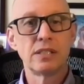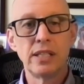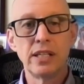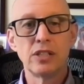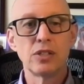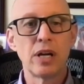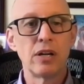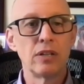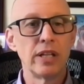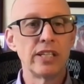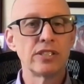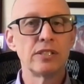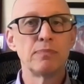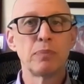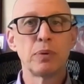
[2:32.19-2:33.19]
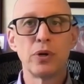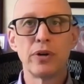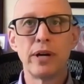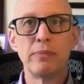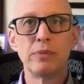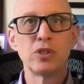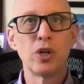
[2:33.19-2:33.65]
yes. Our lesson
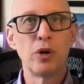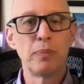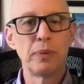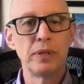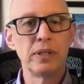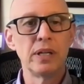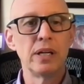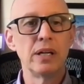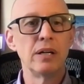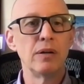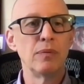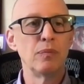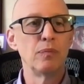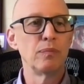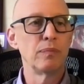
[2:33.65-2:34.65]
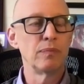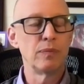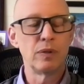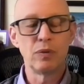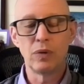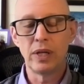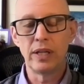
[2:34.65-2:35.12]
program is open. Um,
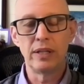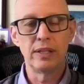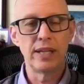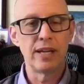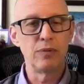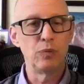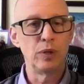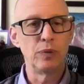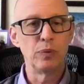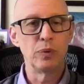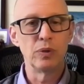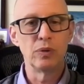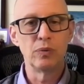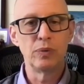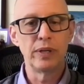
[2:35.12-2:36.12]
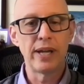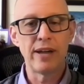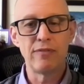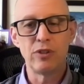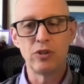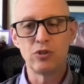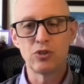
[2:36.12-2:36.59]
and, and we will we
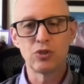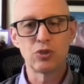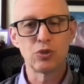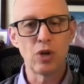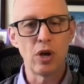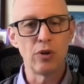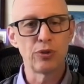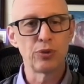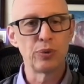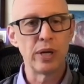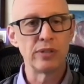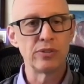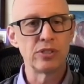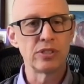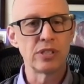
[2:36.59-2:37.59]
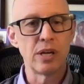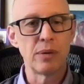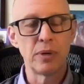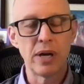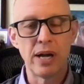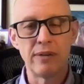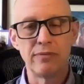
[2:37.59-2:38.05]
have those all throughout the
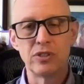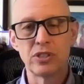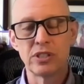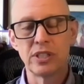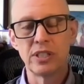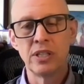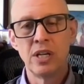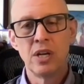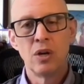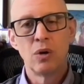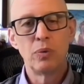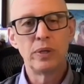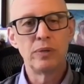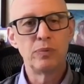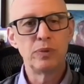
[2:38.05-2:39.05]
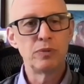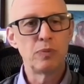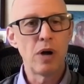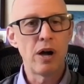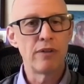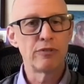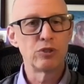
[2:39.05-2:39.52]
summer obviously we, we
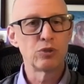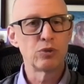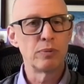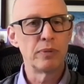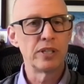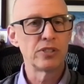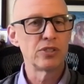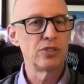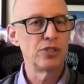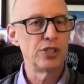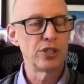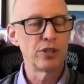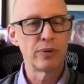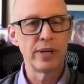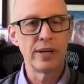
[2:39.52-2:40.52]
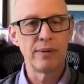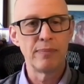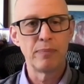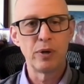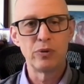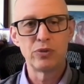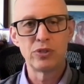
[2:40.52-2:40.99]
offer swim lessons year round
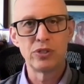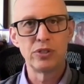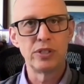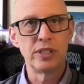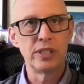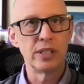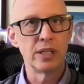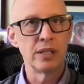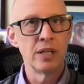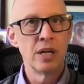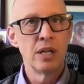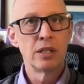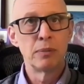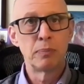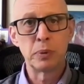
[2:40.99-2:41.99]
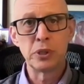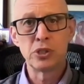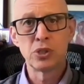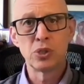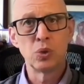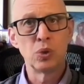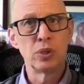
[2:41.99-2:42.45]
both to the, uh, the
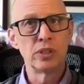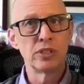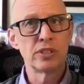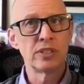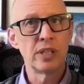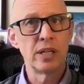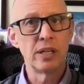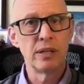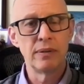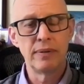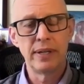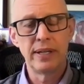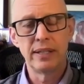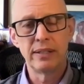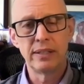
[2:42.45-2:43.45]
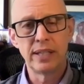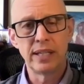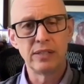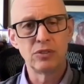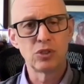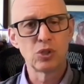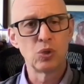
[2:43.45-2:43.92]
preschoolers uh, and
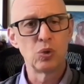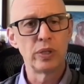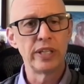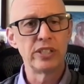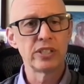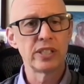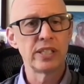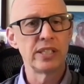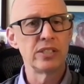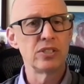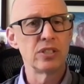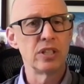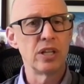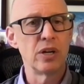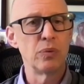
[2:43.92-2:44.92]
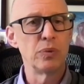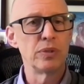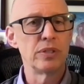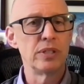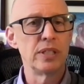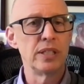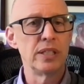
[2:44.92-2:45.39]
and school age kids along
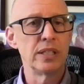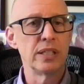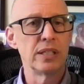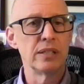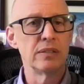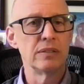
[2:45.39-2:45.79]
with the uh,